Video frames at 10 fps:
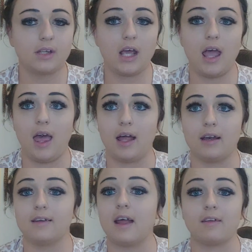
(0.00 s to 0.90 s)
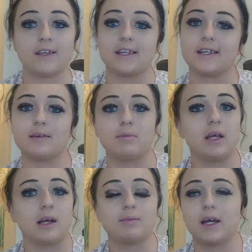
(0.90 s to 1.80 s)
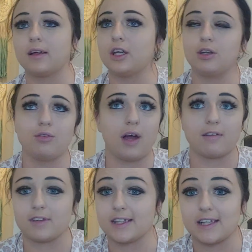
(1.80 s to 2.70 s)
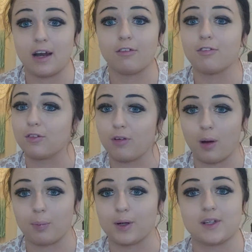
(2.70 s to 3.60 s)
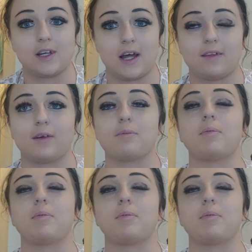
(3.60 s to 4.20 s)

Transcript: And now this doesn't mean I'm telling you you have to settle for the wrong person either.